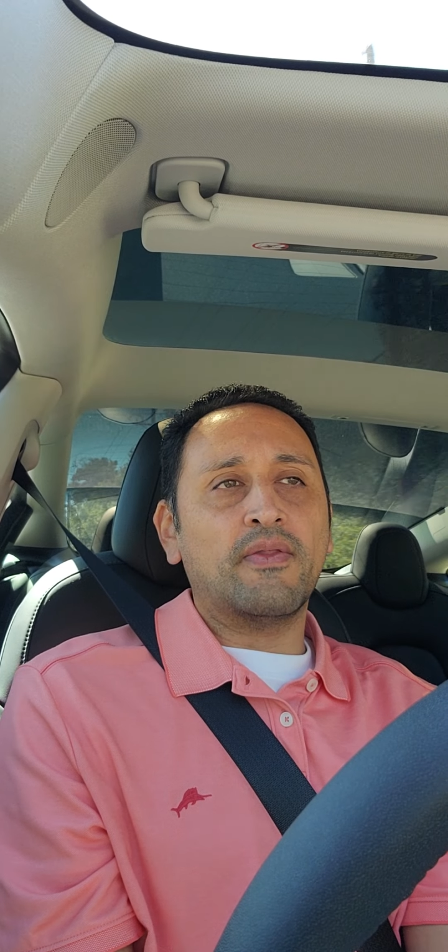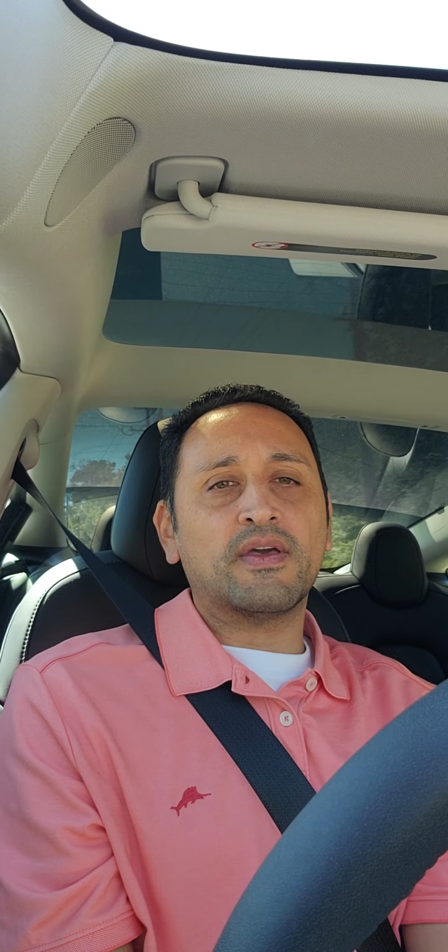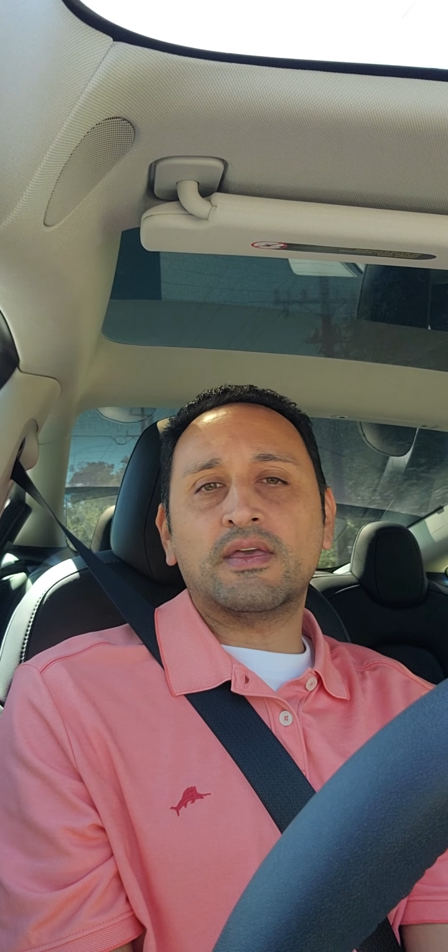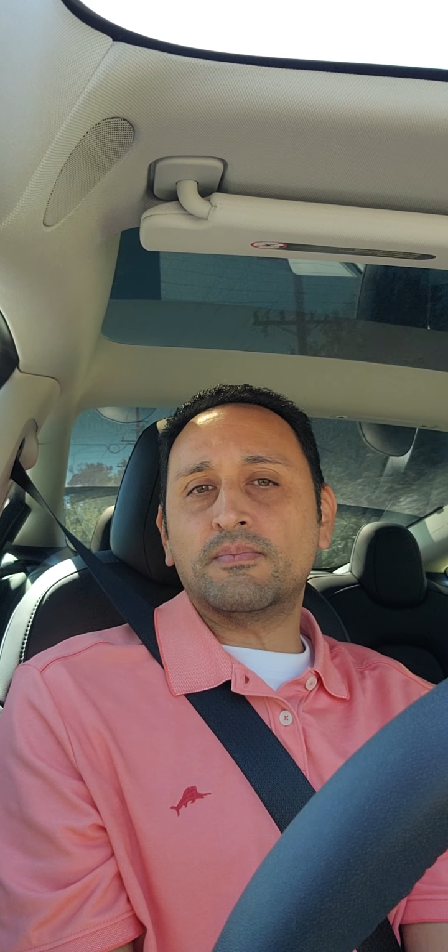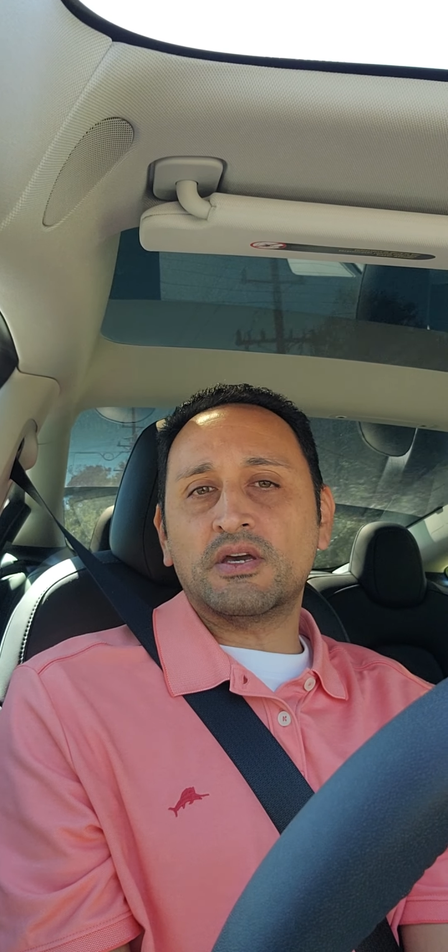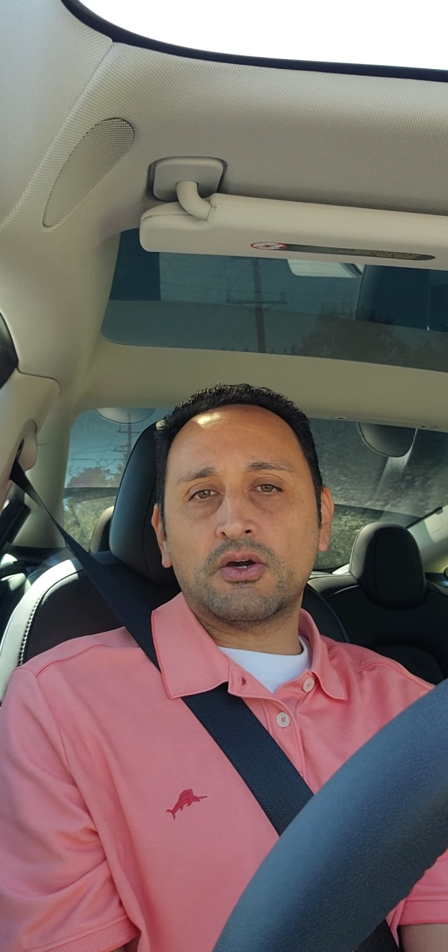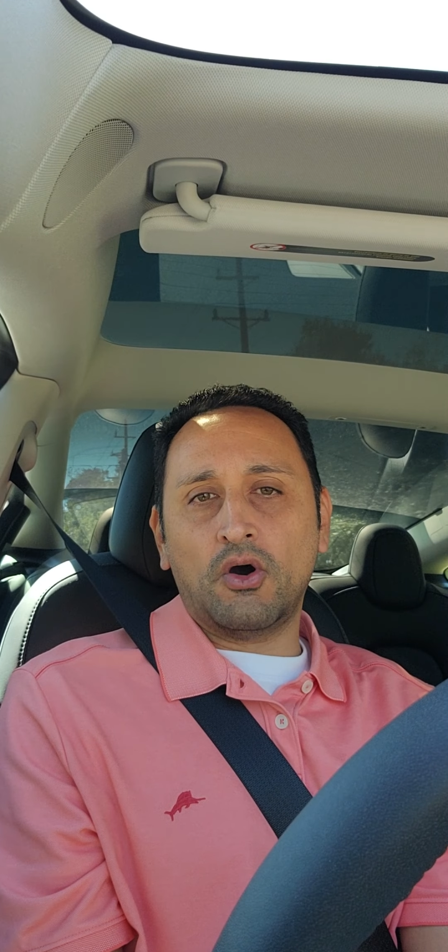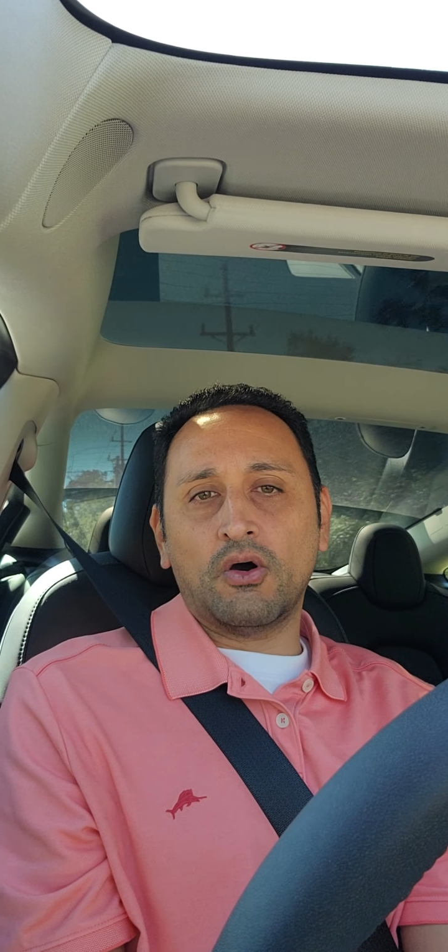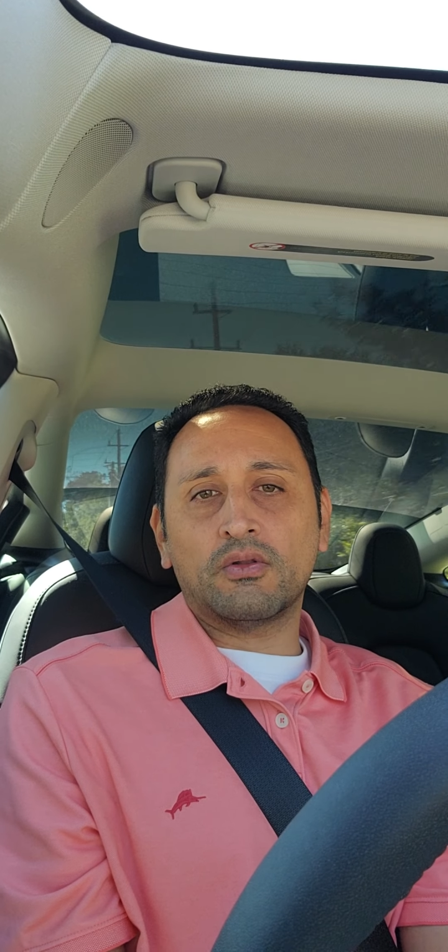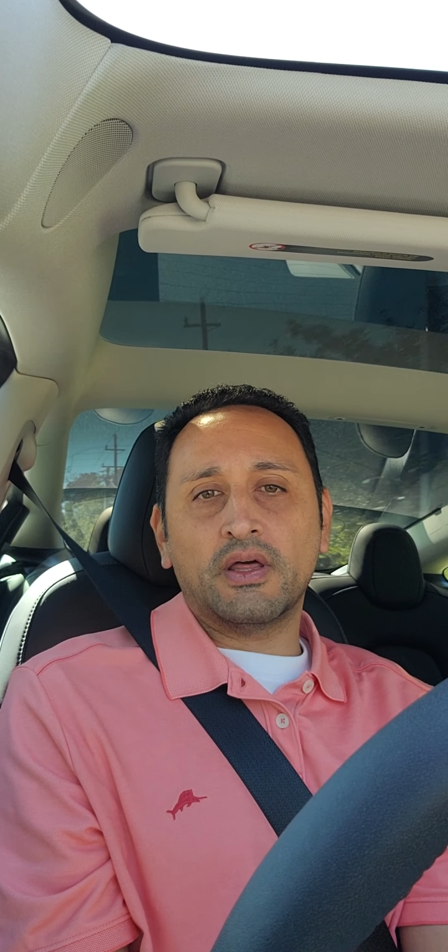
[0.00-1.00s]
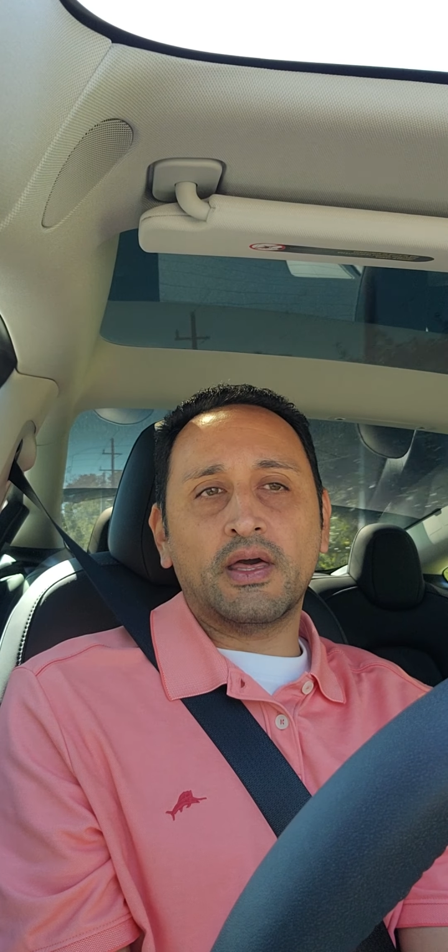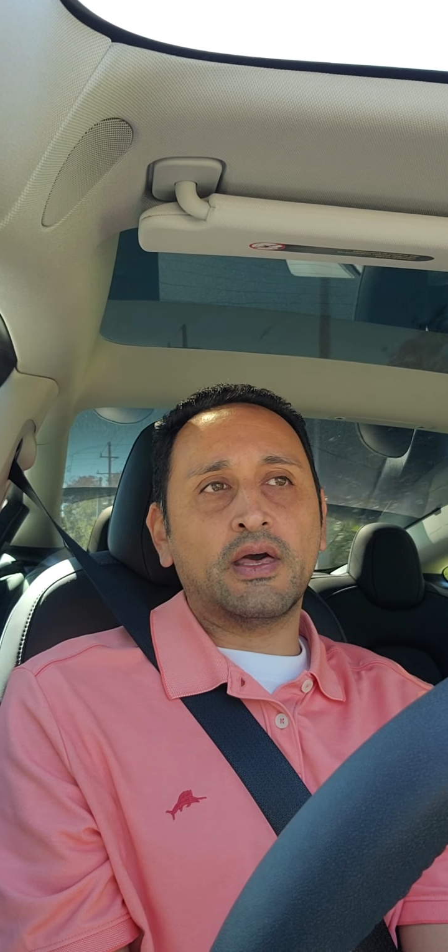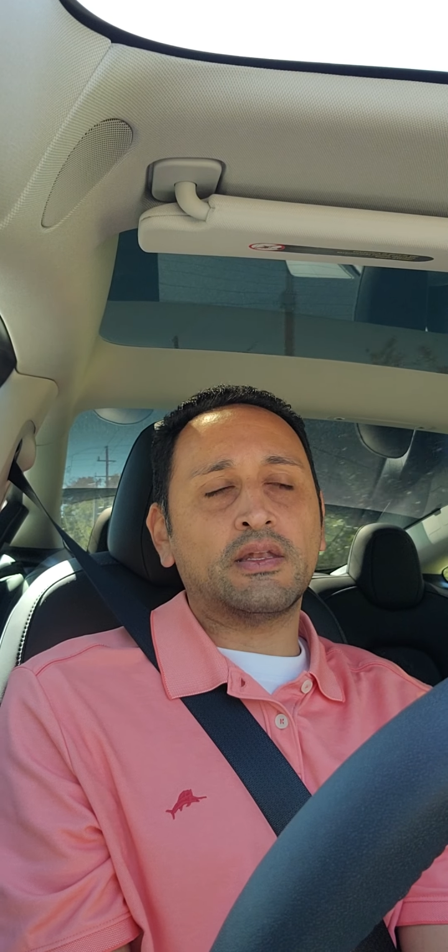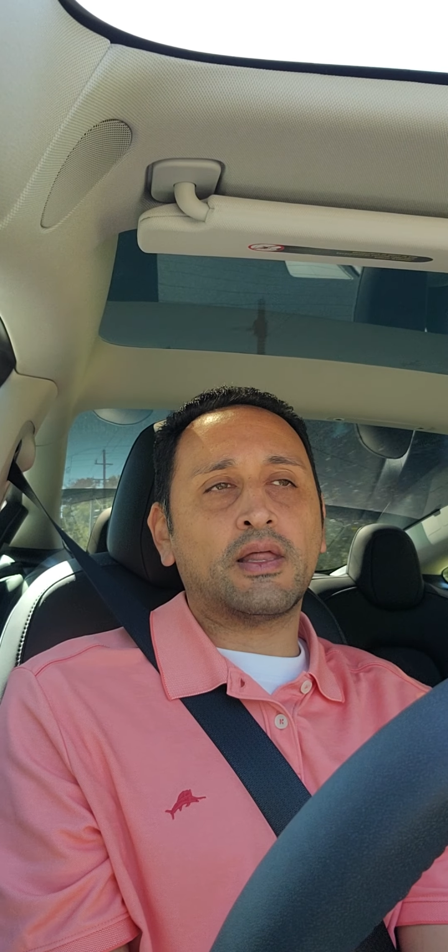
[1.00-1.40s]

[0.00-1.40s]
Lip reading: and then give me a call and